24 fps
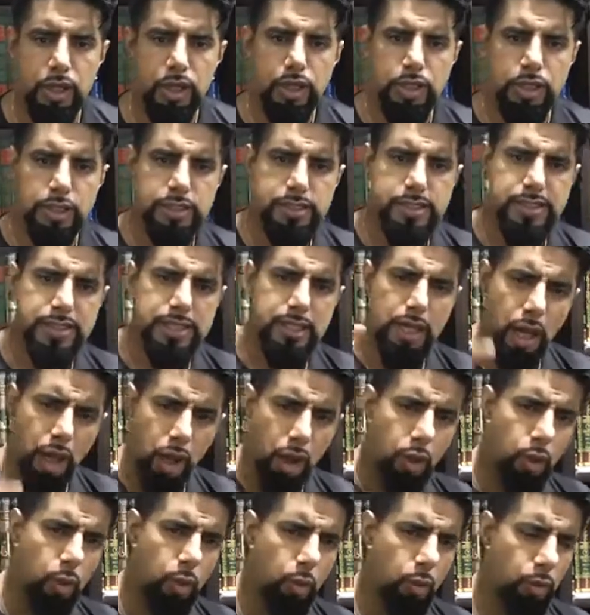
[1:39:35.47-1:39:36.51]

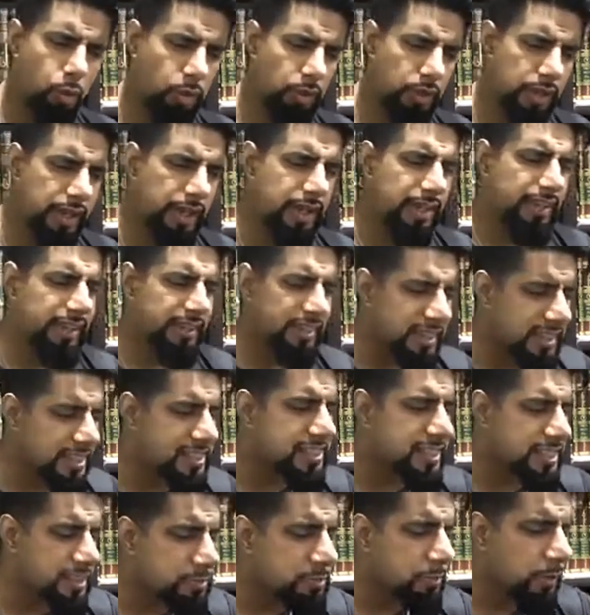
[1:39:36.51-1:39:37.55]
So, this
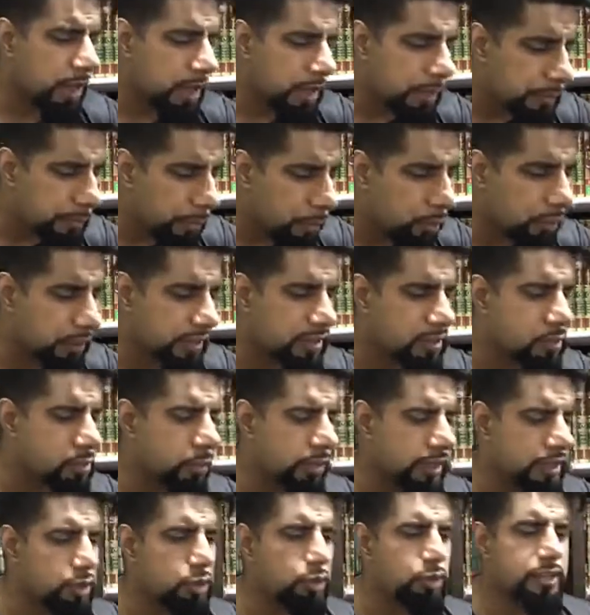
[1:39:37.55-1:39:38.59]
is my point
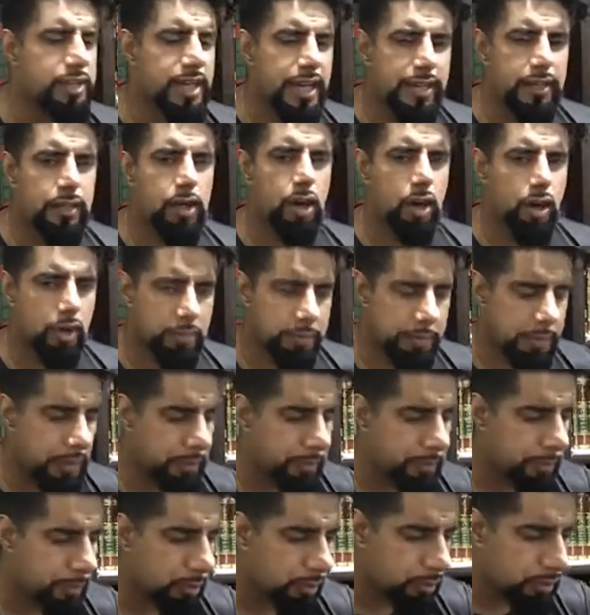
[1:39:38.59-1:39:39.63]
when you deadlock
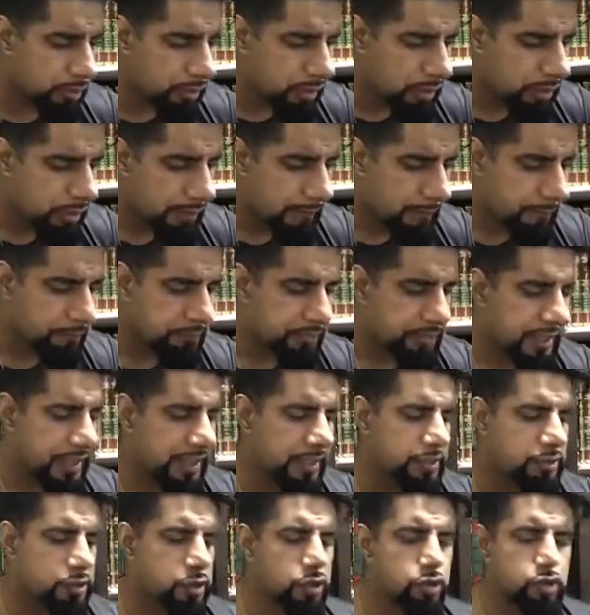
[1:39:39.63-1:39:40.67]
people
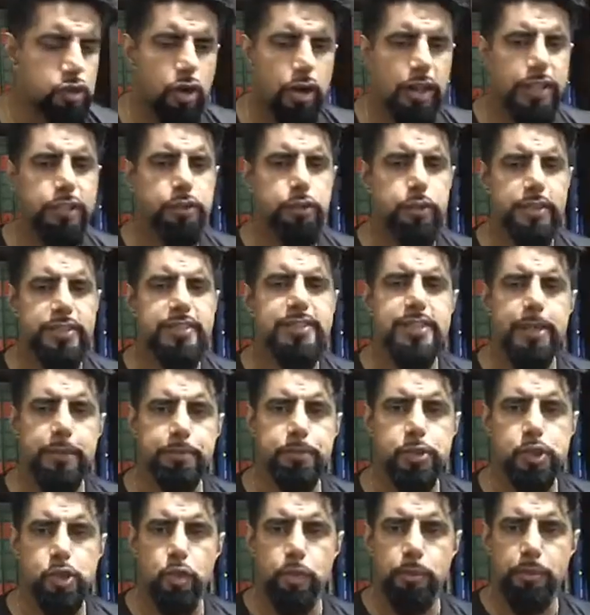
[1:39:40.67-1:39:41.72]
into trying to accept
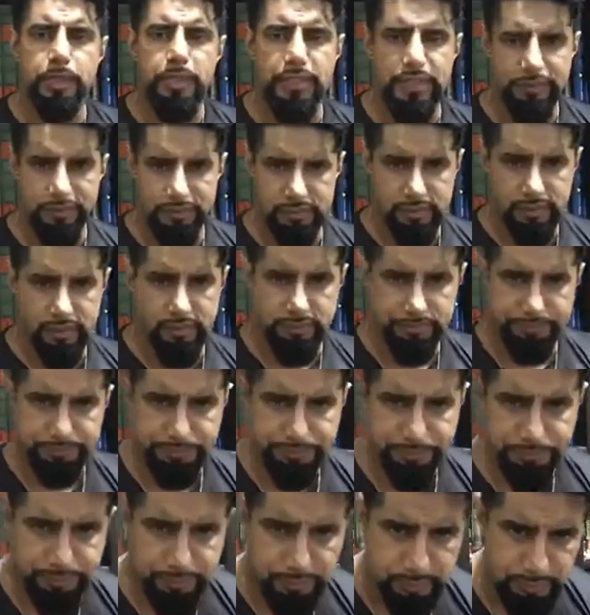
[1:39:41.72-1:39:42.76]
your beliefs.
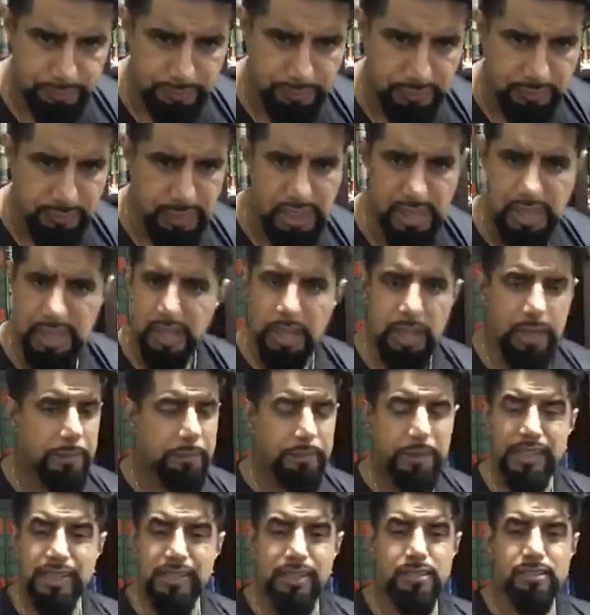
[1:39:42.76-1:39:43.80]

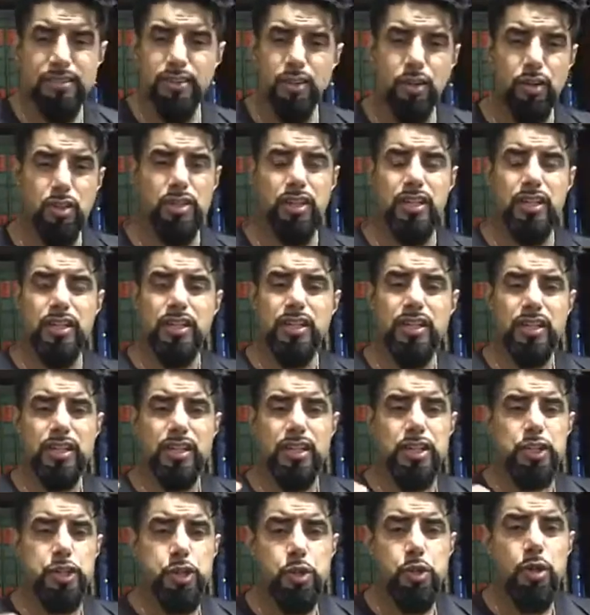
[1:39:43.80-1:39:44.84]
Because look,
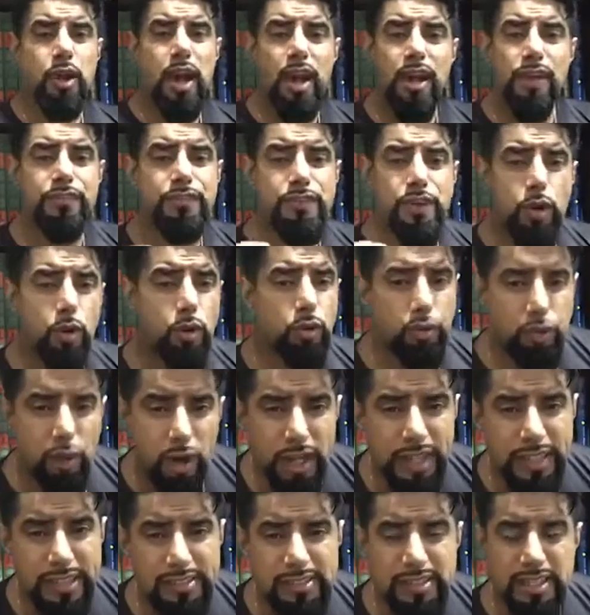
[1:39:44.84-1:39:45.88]
you have no
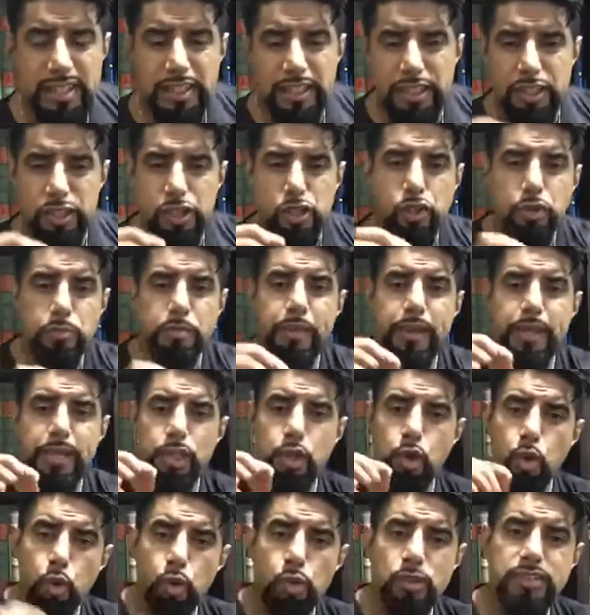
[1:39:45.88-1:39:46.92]
right. You may
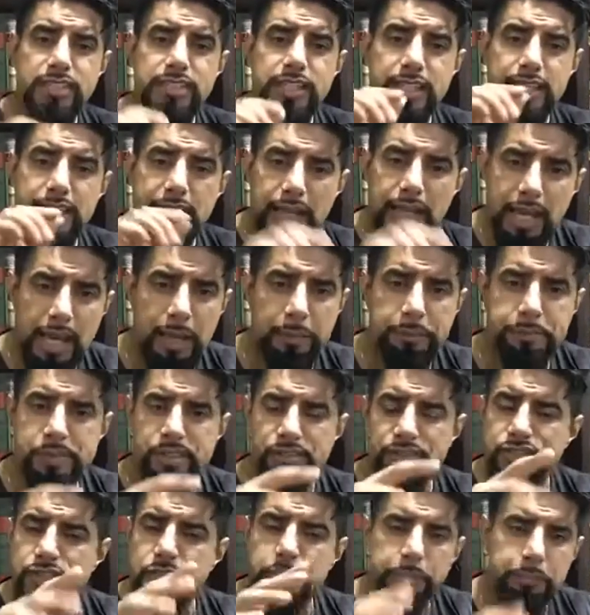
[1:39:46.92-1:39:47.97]
cause the collapse
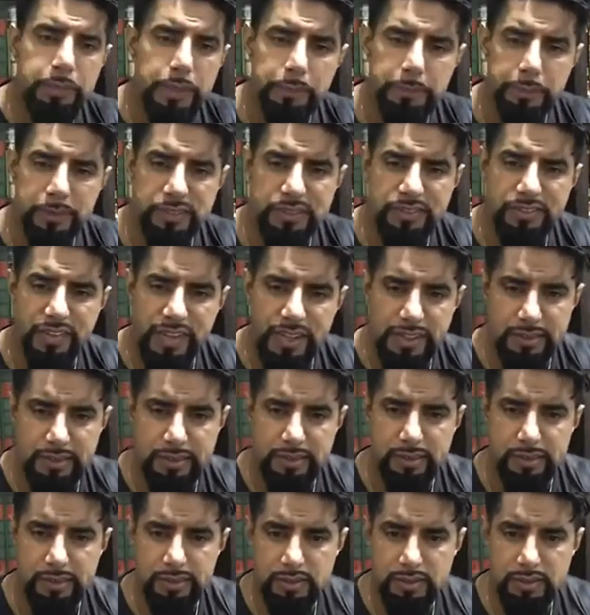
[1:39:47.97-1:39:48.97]
of some people's faith.